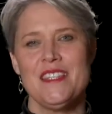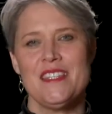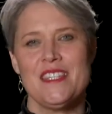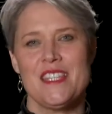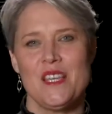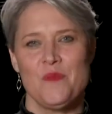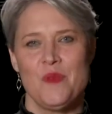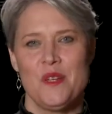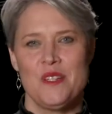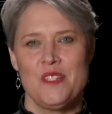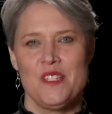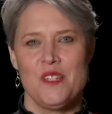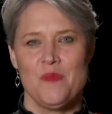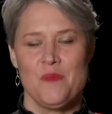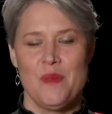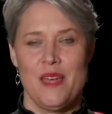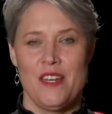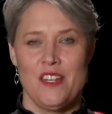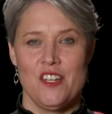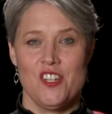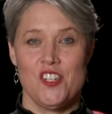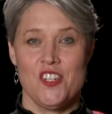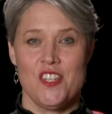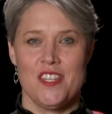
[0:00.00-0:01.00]
someone to
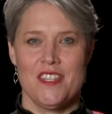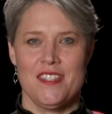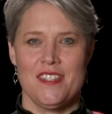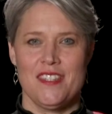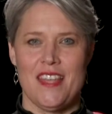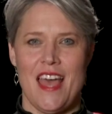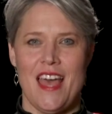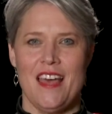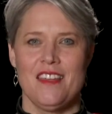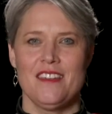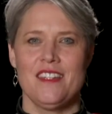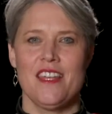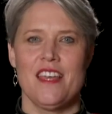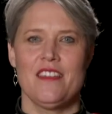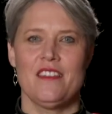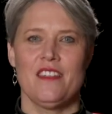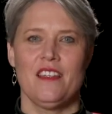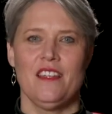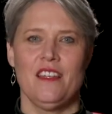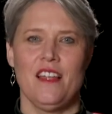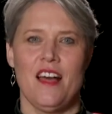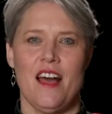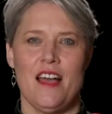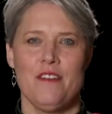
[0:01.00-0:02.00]
manage the sound and the
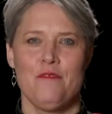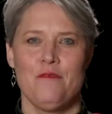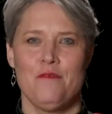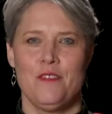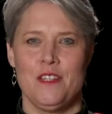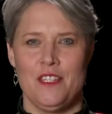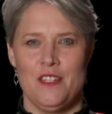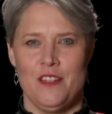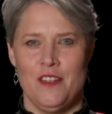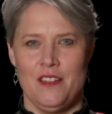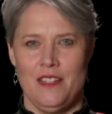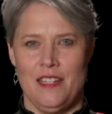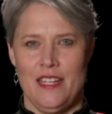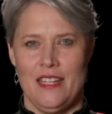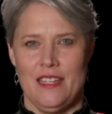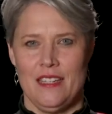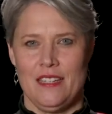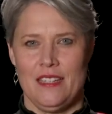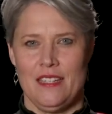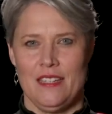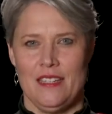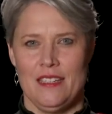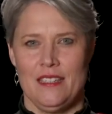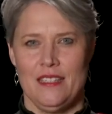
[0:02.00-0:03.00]
live video
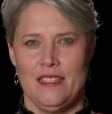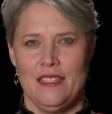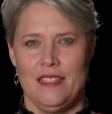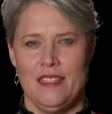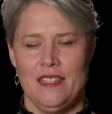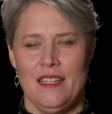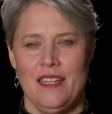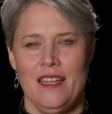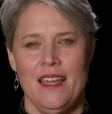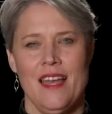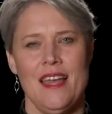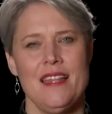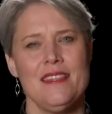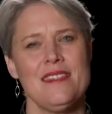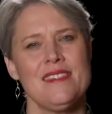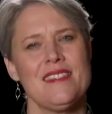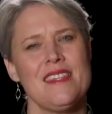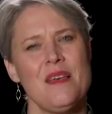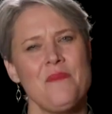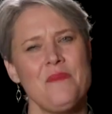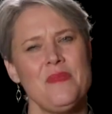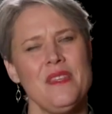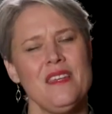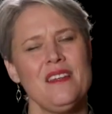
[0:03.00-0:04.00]
link. And
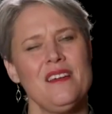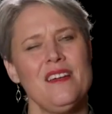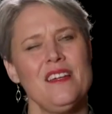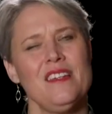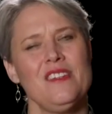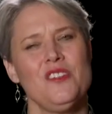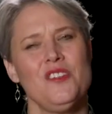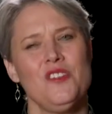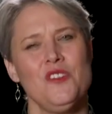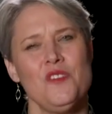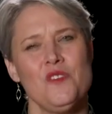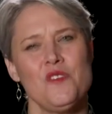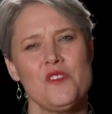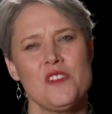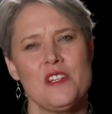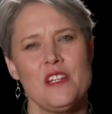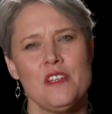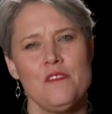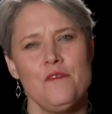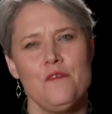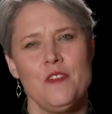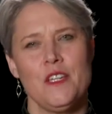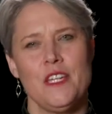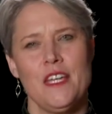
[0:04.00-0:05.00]
something I usually
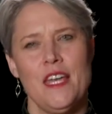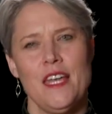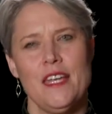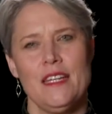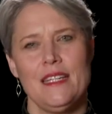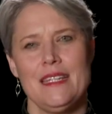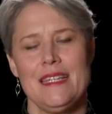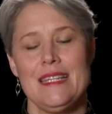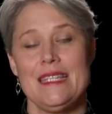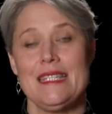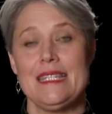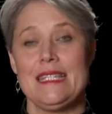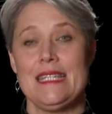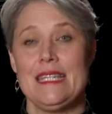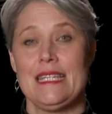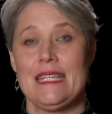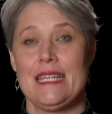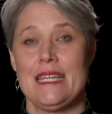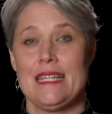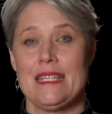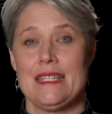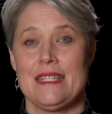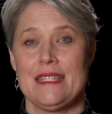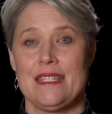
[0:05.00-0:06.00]
forget is to
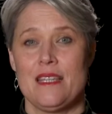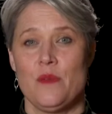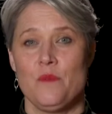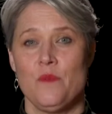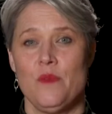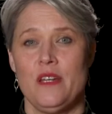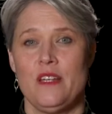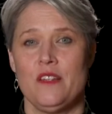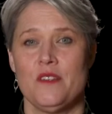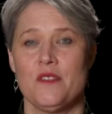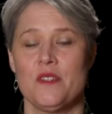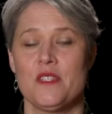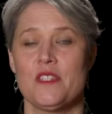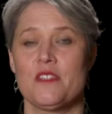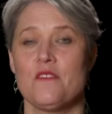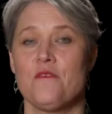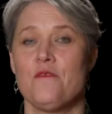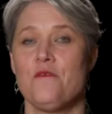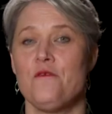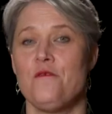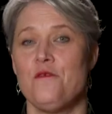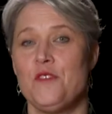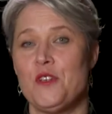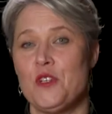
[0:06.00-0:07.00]
get someone else to
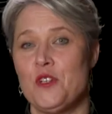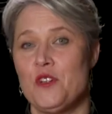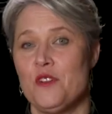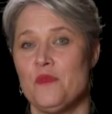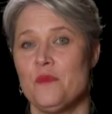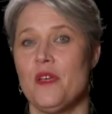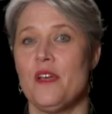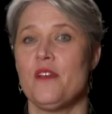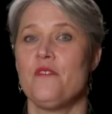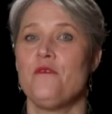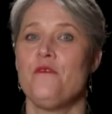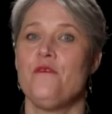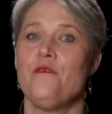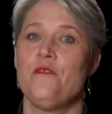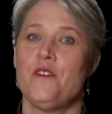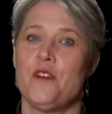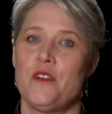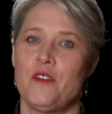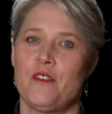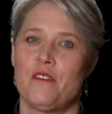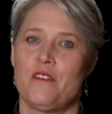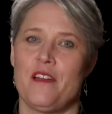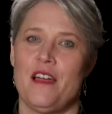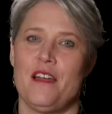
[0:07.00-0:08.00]
film and
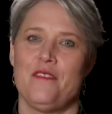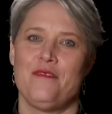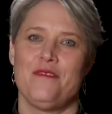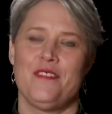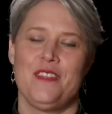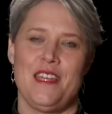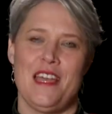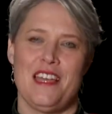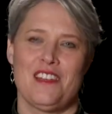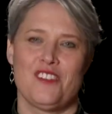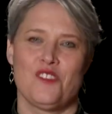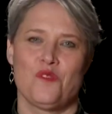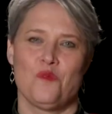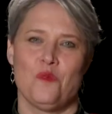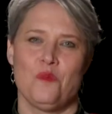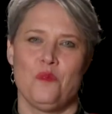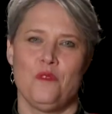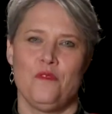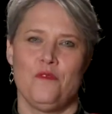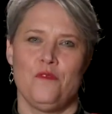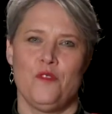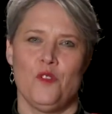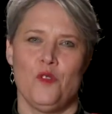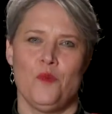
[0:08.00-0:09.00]
photograph the actual
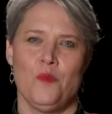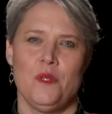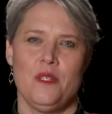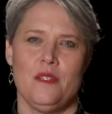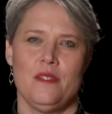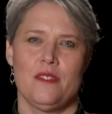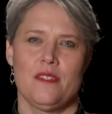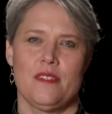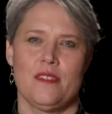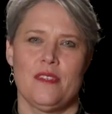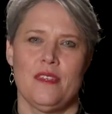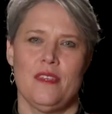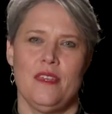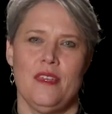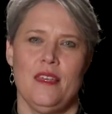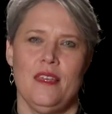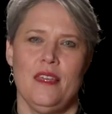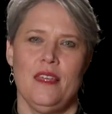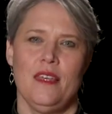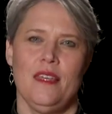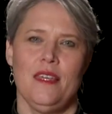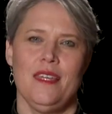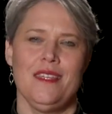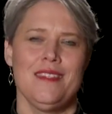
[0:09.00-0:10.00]
performance.
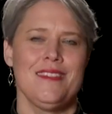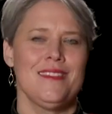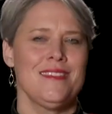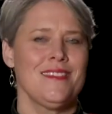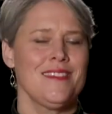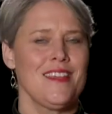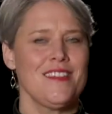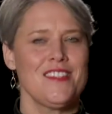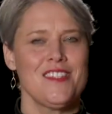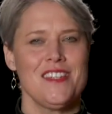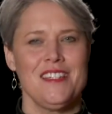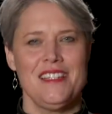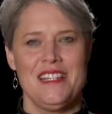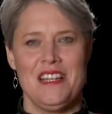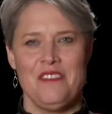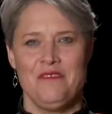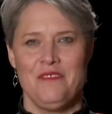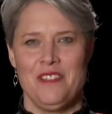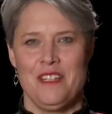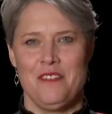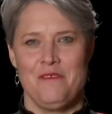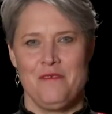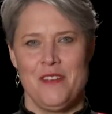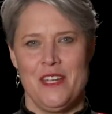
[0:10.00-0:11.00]
It's such a
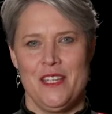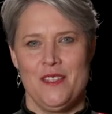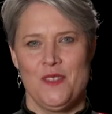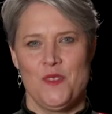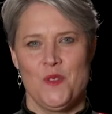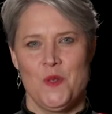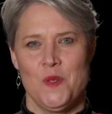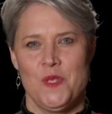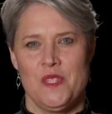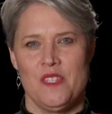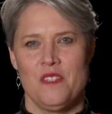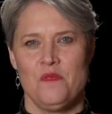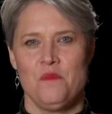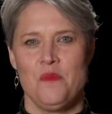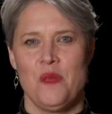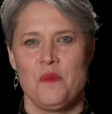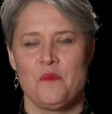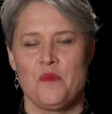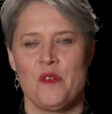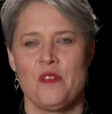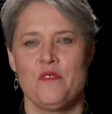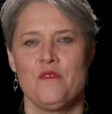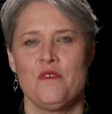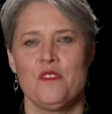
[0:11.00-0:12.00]
lovely resource and
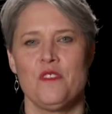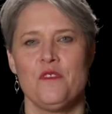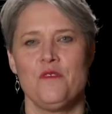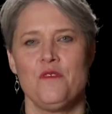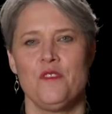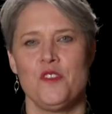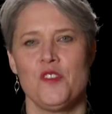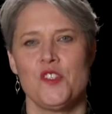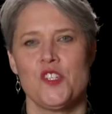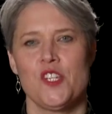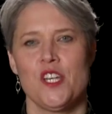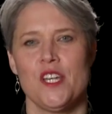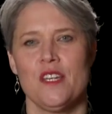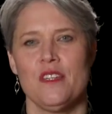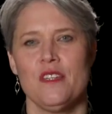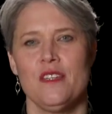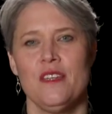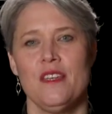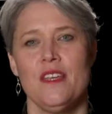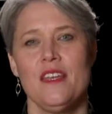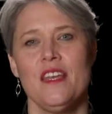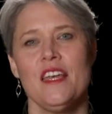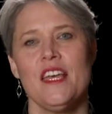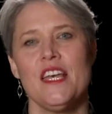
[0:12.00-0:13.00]
memory for the future,
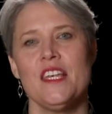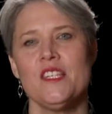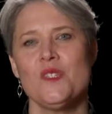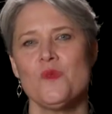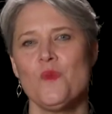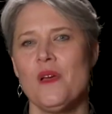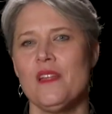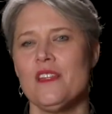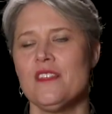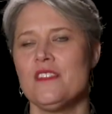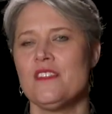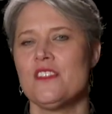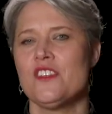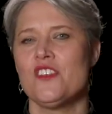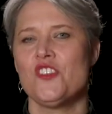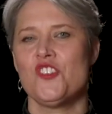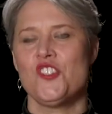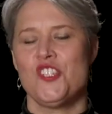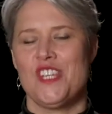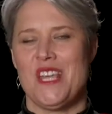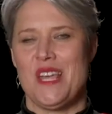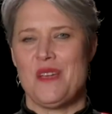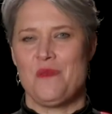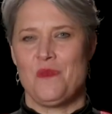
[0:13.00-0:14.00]
as well as to
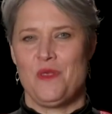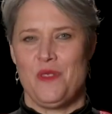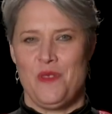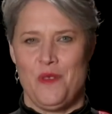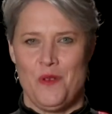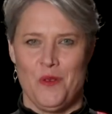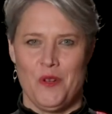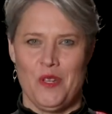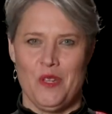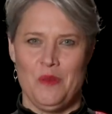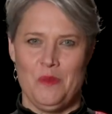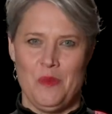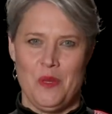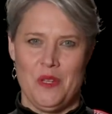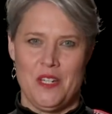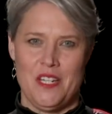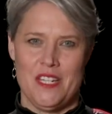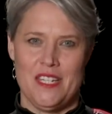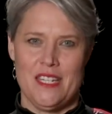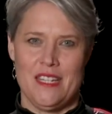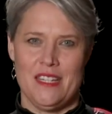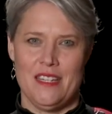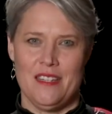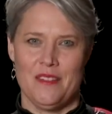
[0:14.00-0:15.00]
share with your
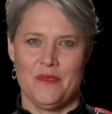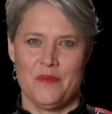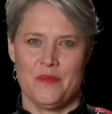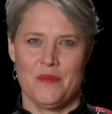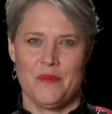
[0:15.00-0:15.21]
community.